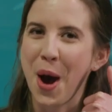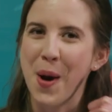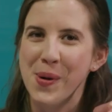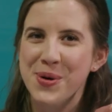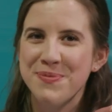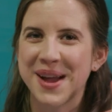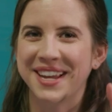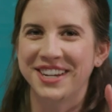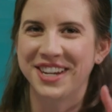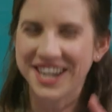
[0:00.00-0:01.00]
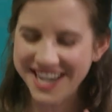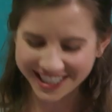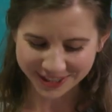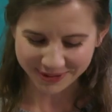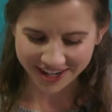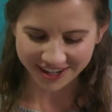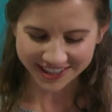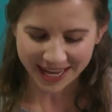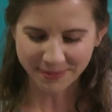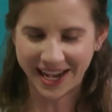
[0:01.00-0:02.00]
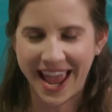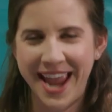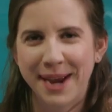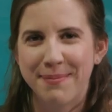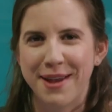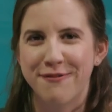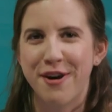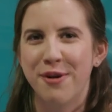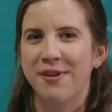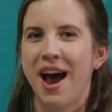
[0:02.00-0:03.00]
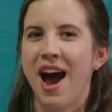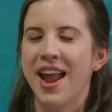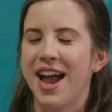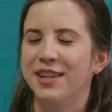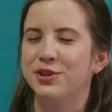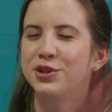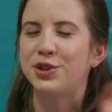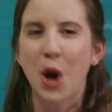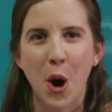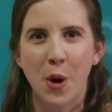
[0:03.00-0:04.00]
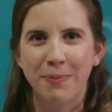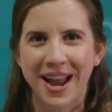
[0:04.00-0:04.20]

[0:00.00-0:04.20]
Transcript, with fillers: Oh my goodness, readers, I'm gonna hang up my phone. I had so